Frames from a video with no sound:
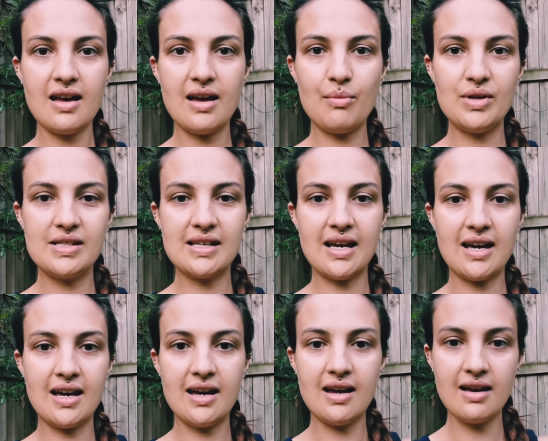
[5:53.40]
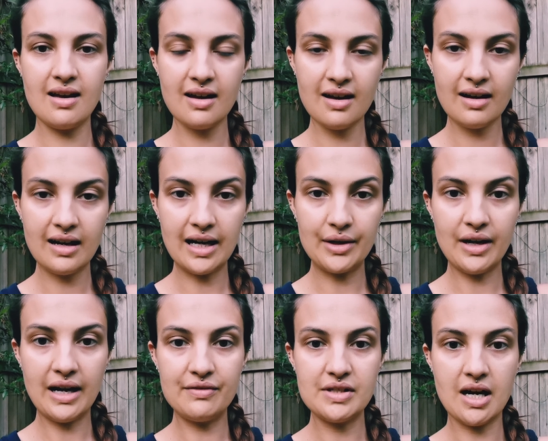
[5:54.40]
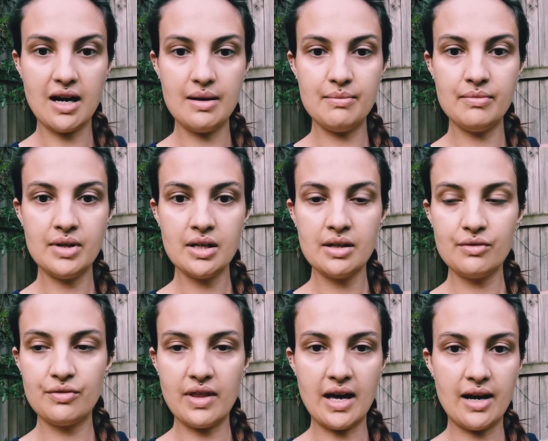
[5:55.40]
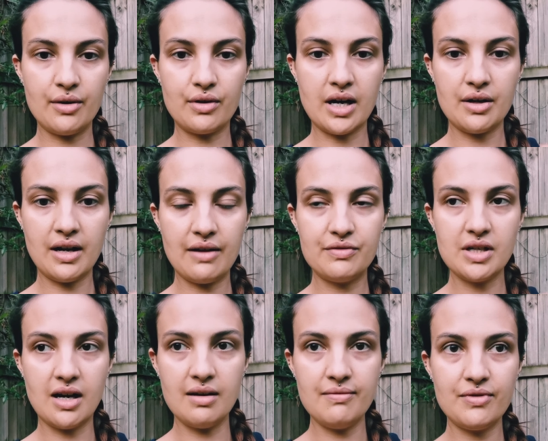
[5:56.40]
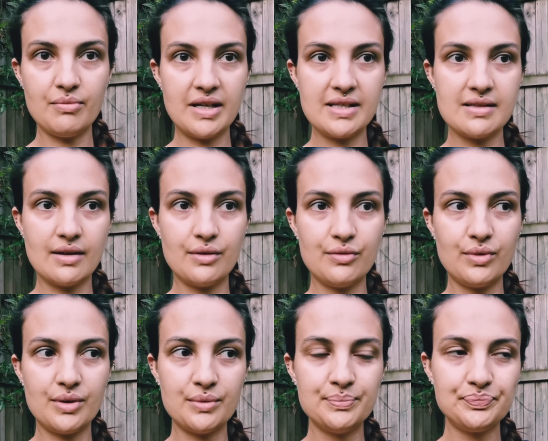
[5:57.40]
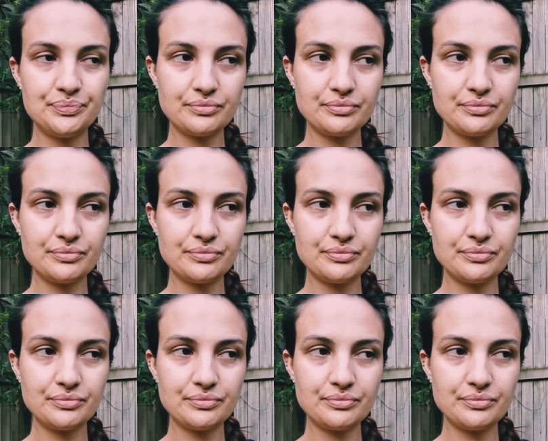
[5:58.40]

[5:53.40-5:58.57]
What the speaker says: and we say, I don't have time for that, or I don't have time for myself, well,